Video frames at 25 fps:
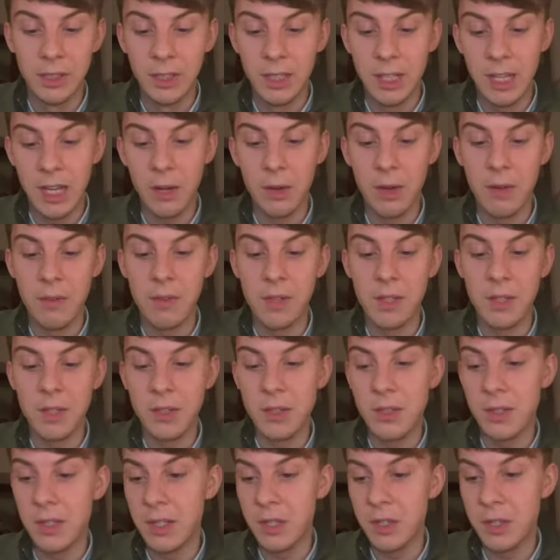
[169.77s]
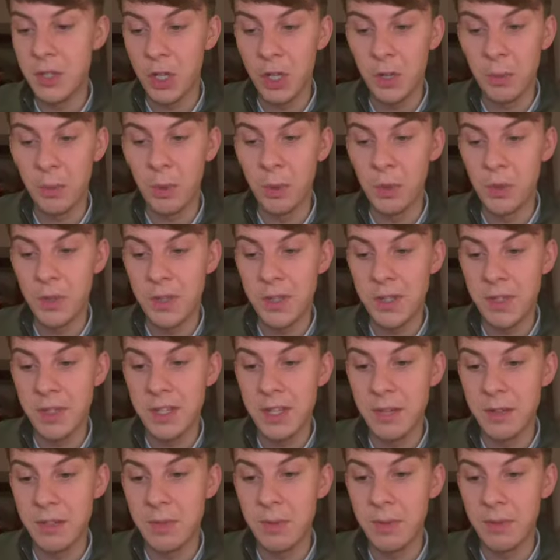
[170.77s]
However, his top horses
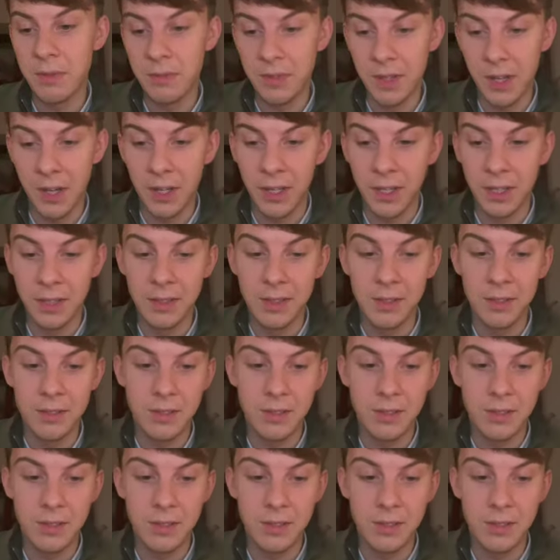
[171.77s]
seem to be fine.